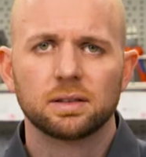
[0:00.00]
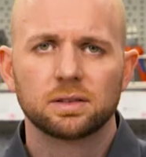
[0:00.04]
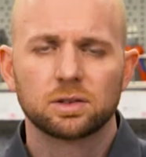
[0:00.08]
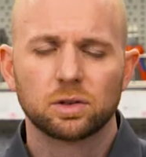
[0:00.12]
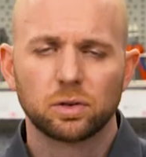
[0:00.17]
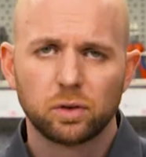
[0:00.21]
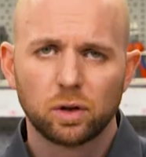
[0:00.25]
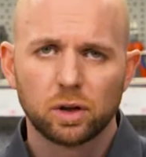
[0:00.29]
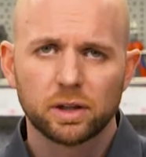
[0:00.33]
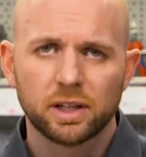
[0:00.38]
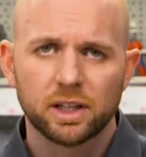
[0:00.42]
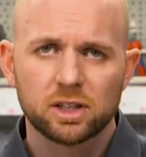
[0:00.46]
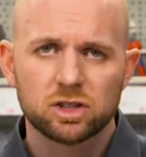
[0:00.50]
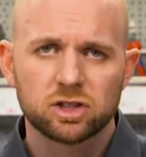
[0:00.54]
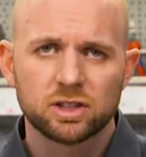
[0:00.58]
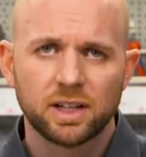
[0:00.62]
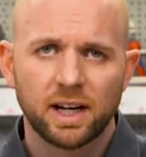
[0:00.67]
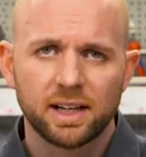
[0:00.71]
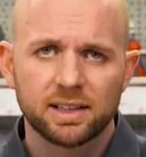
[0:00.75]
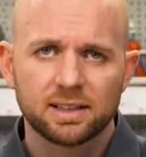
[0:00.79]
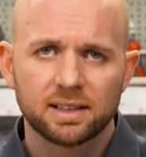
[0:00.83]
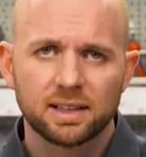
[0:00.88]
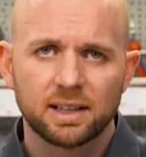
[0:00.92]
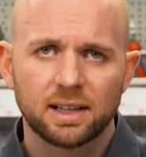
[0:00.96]

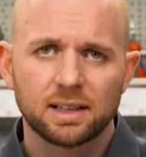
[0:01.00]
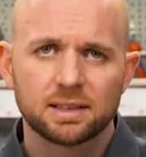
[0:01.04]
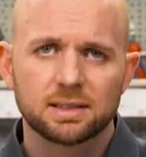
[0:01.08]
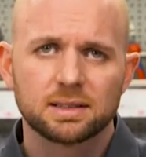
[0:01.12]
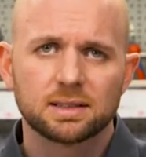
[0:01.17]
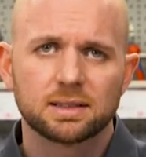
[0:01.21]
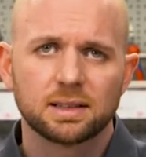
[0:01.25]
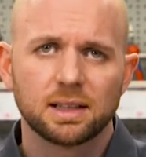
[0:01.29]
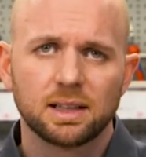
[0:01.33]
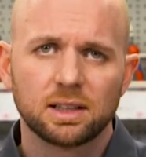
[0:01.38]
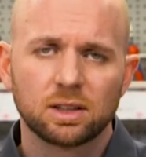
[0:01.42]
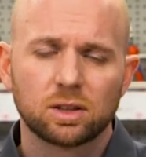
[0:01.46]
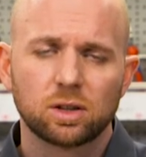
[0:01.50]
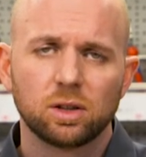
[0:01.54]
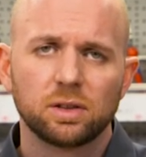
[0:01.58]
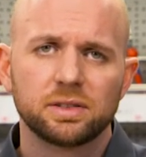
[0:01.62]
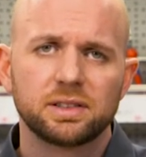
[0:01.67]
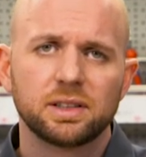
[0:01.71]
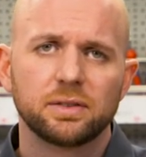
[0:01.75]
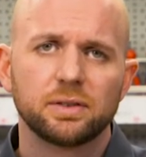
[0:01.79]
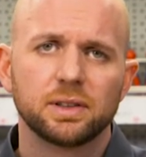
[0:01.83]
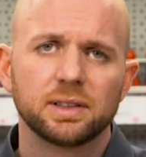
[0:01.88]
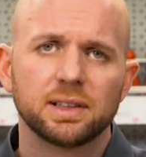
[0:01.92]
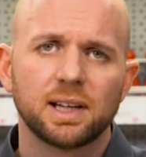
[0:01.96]
Both
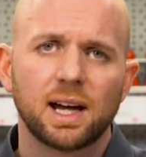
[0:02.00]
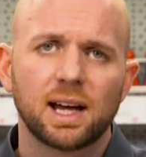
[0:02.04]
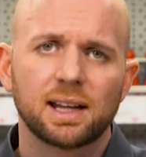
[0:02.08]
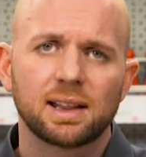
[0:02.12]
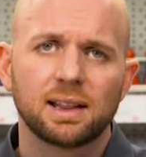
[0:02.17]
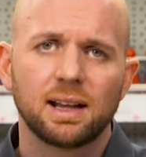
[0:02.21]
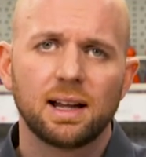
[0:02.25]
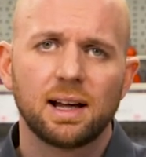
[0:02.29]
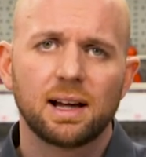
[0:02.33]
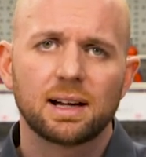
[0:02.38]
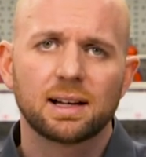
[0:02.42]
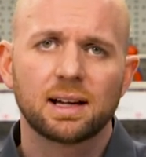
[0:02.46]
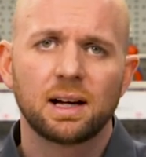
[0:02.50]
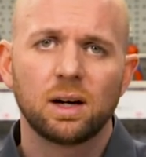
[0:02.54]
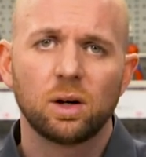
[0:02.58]
the cutting wheel,